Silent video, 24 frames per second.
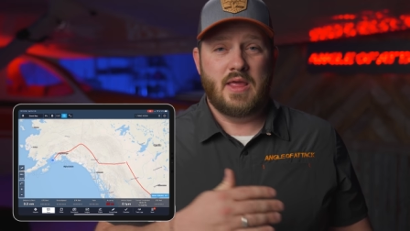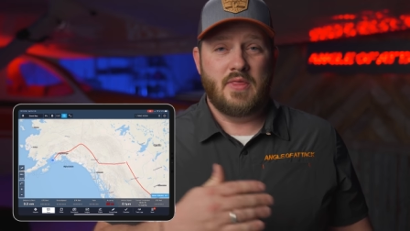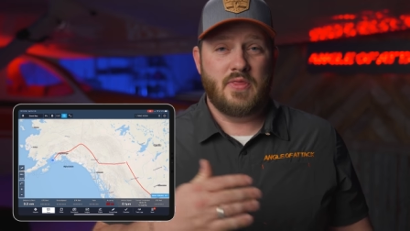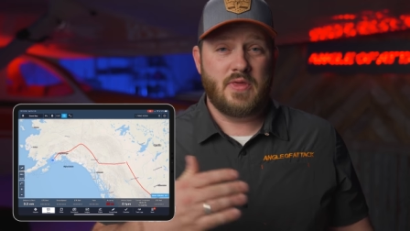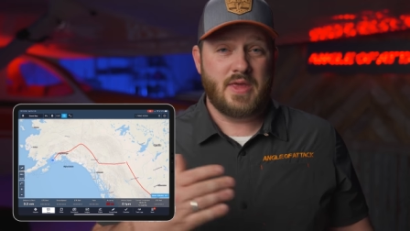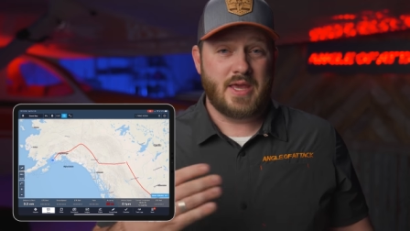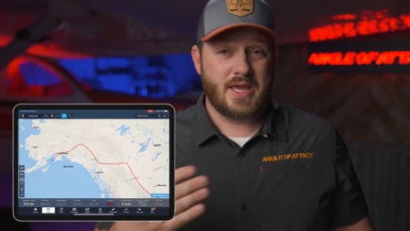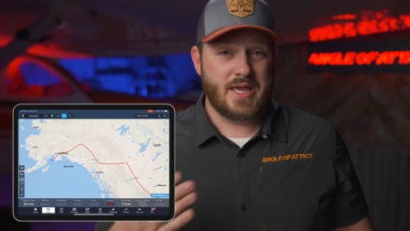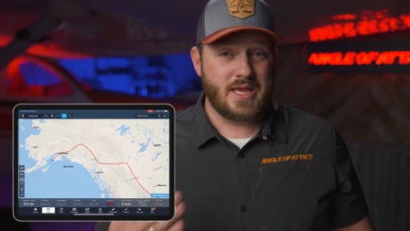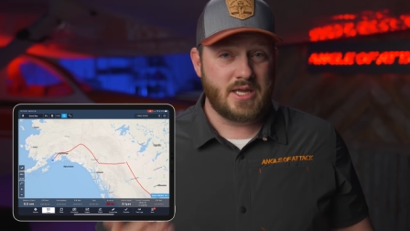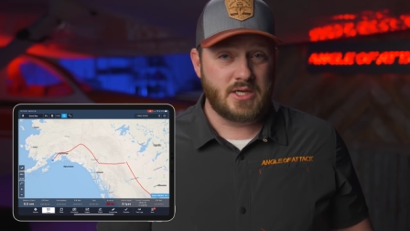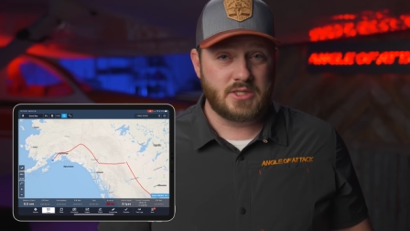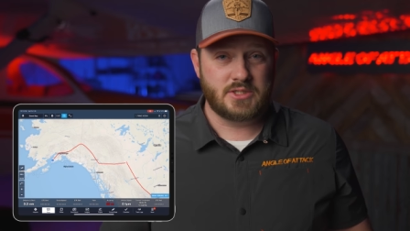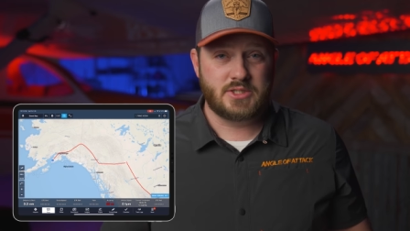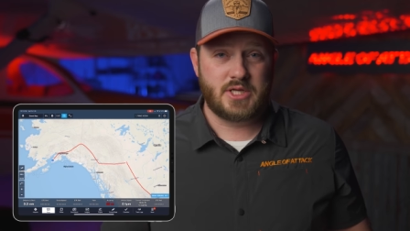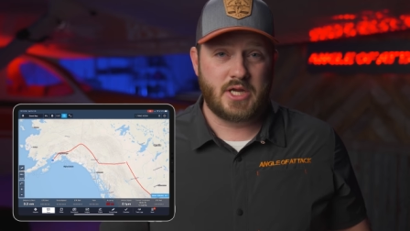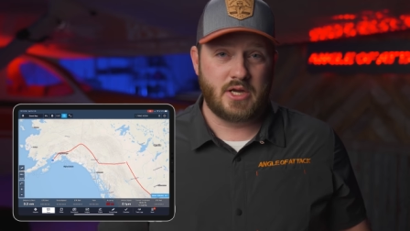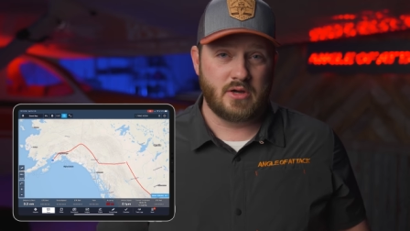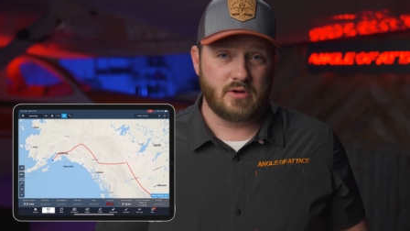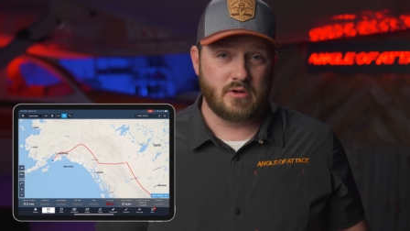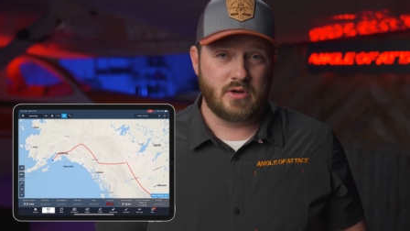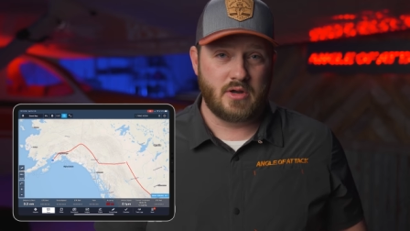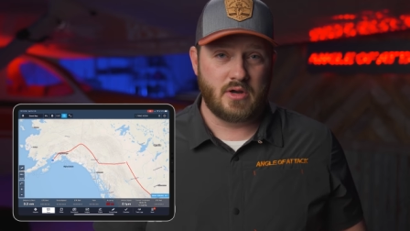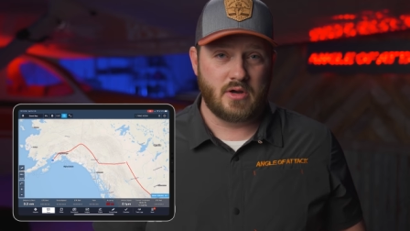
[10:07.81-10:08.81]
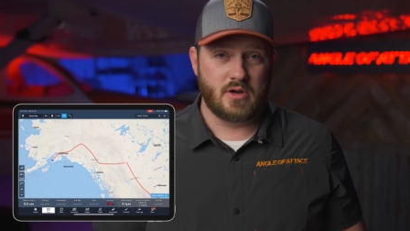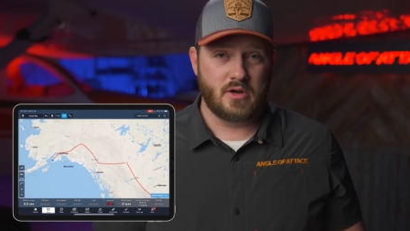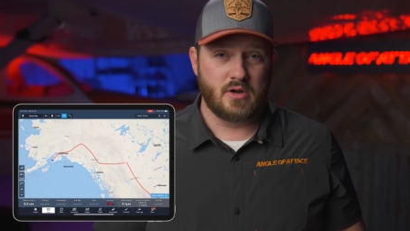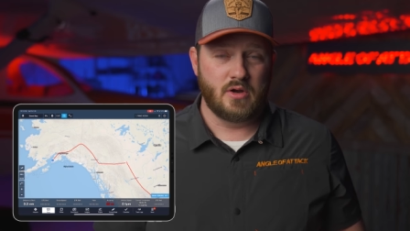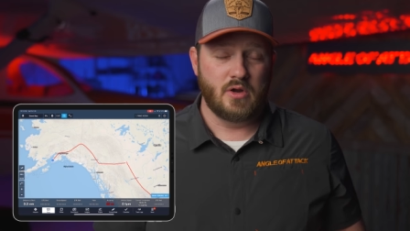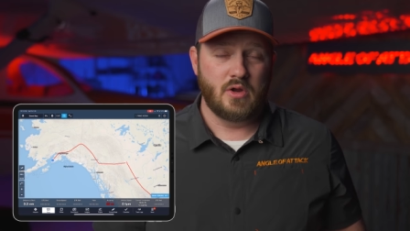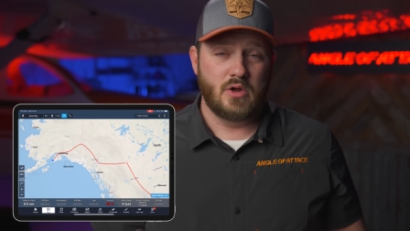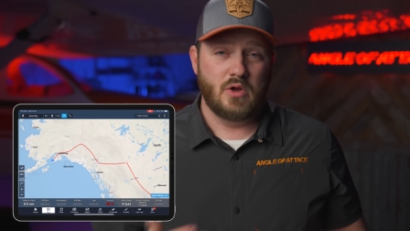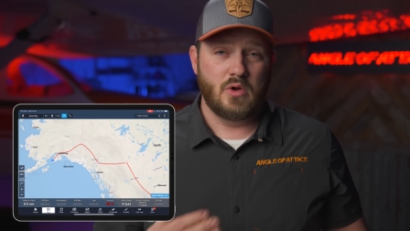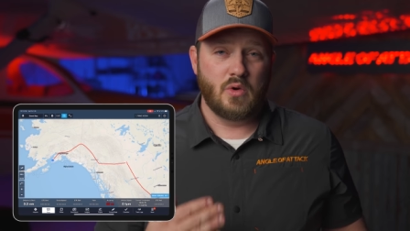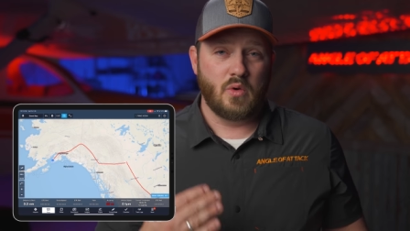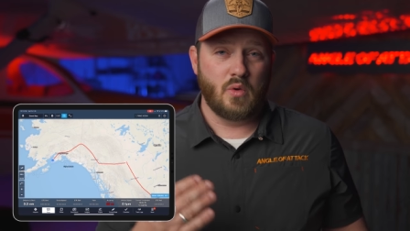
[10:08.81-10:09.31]
the
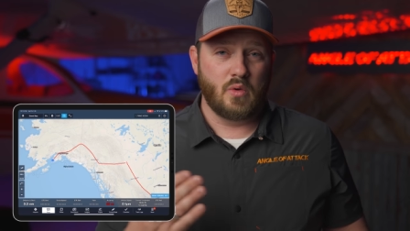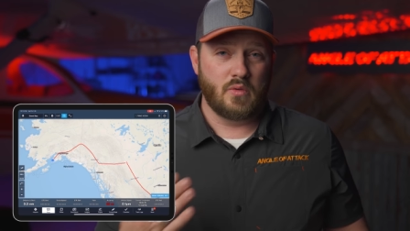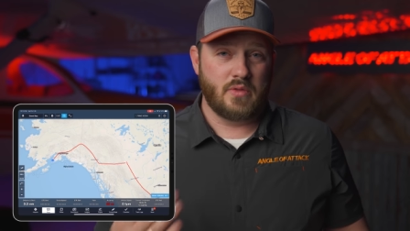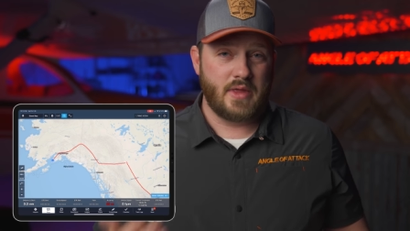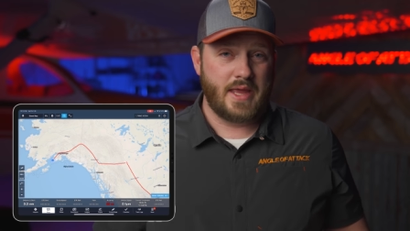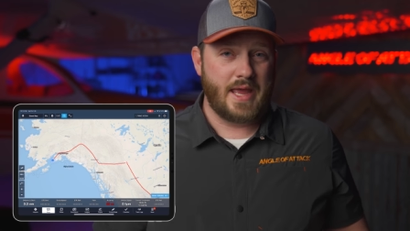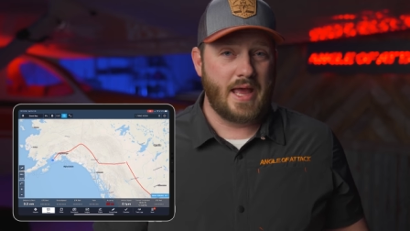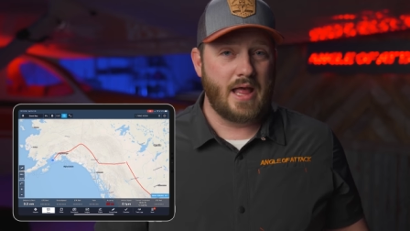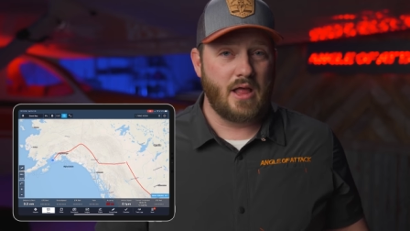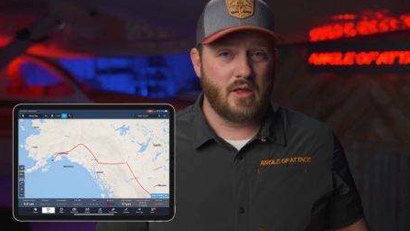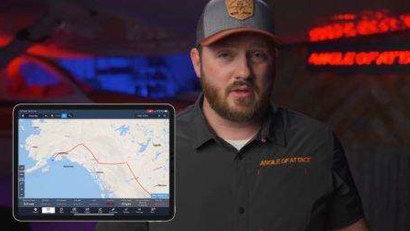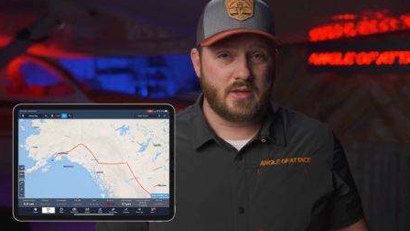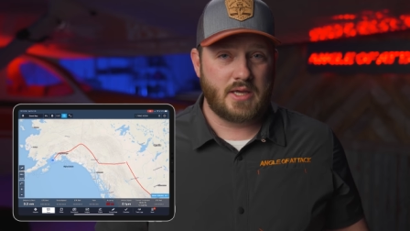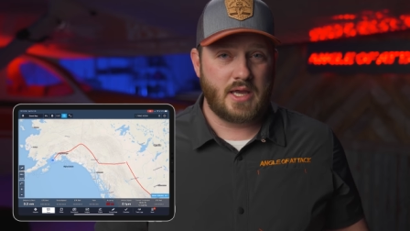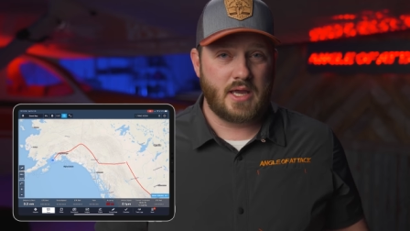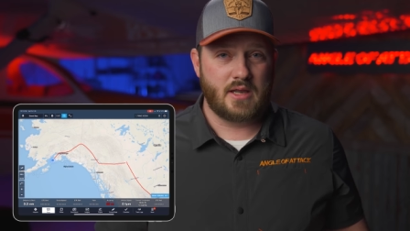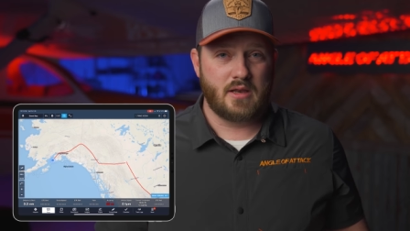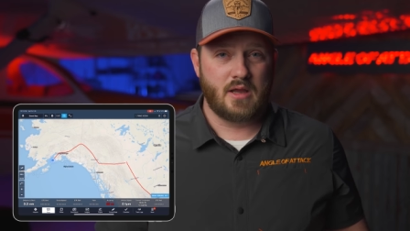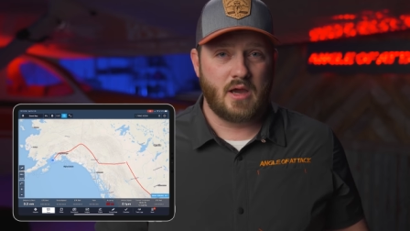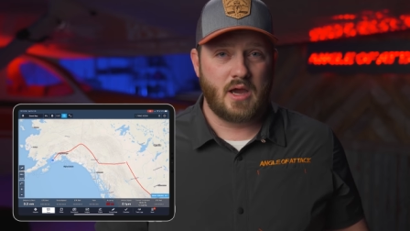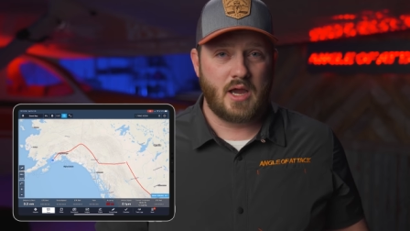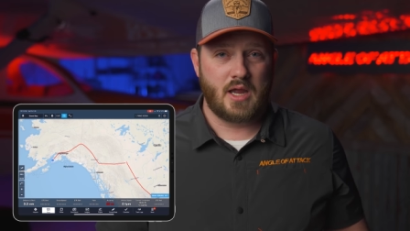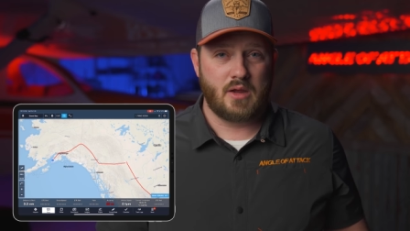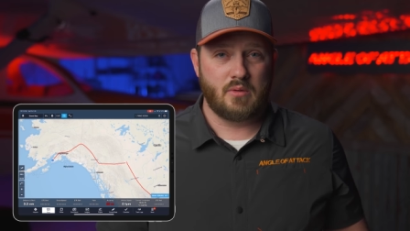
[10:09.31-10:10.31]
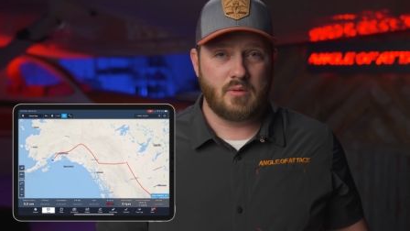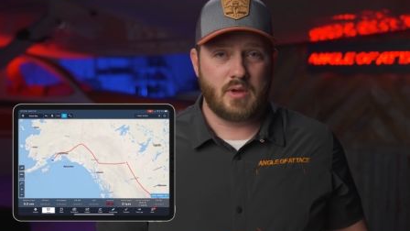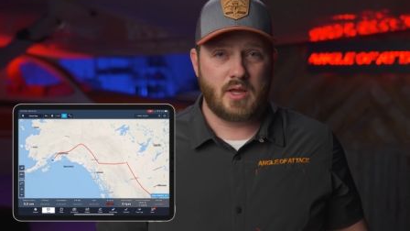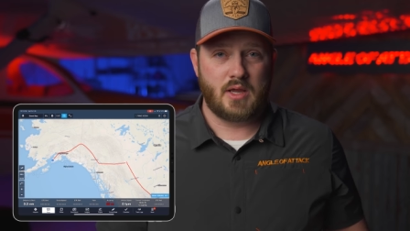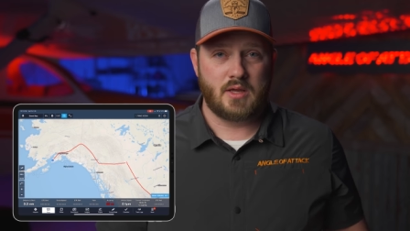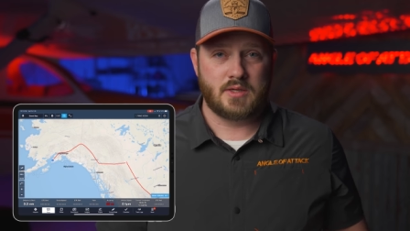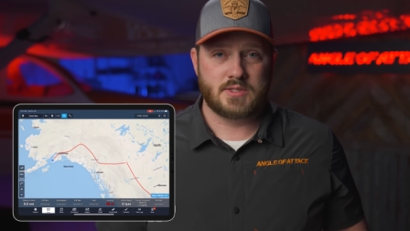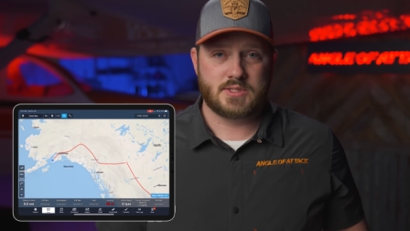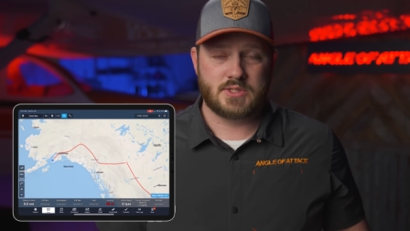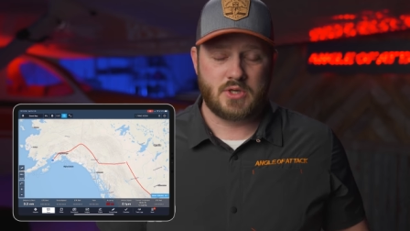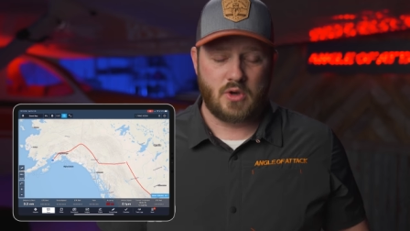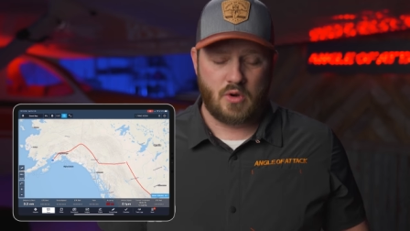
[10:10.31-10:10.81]
interior or the Alcan
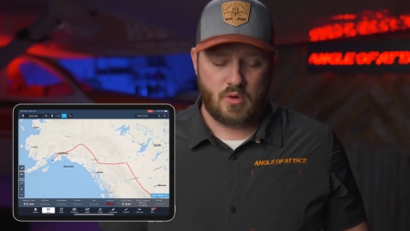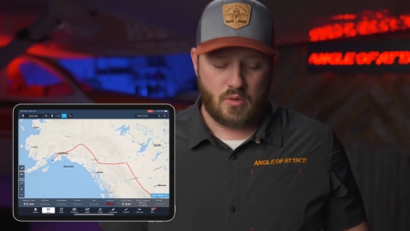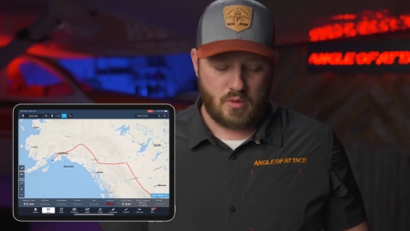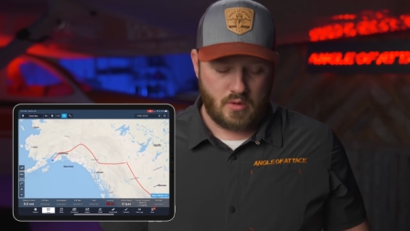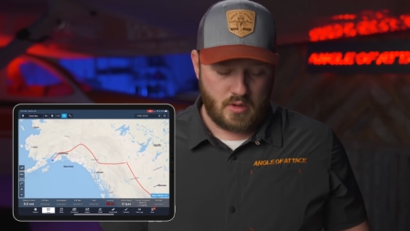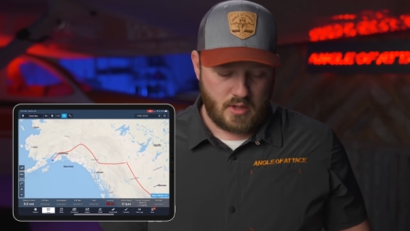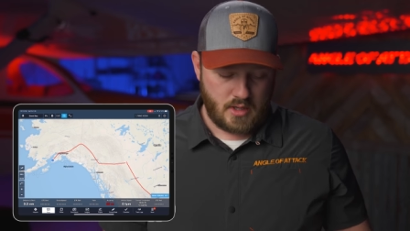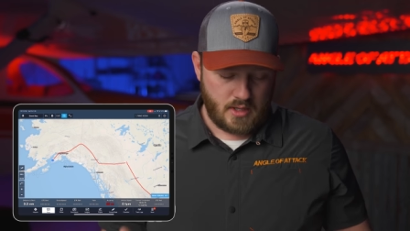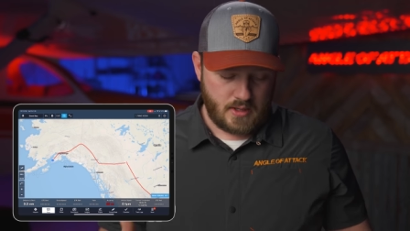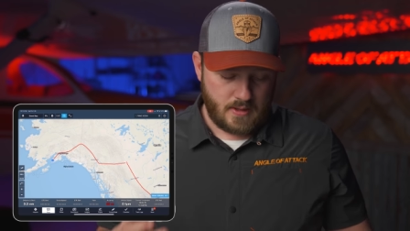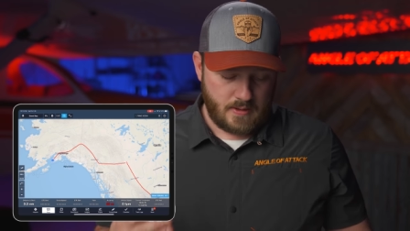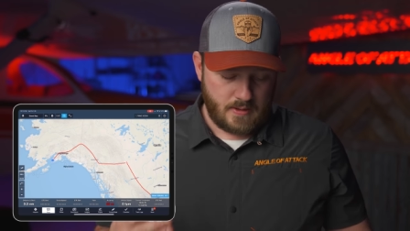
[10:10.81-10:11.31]
Highway. So